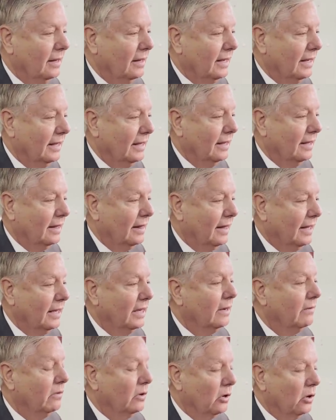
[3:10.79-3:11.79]
can't
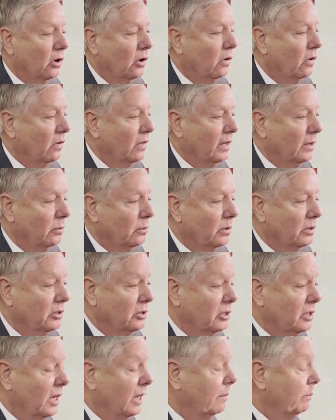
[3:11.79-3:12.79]
think of a law that would have
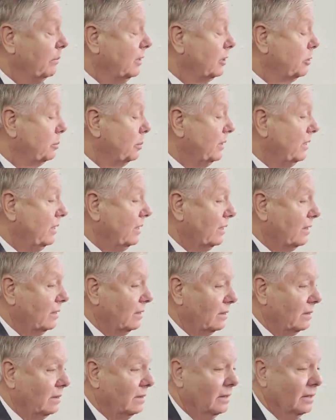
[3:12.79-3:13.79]
stopped this
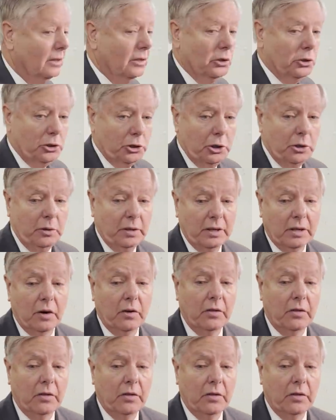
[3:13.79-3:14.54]
particular shooting.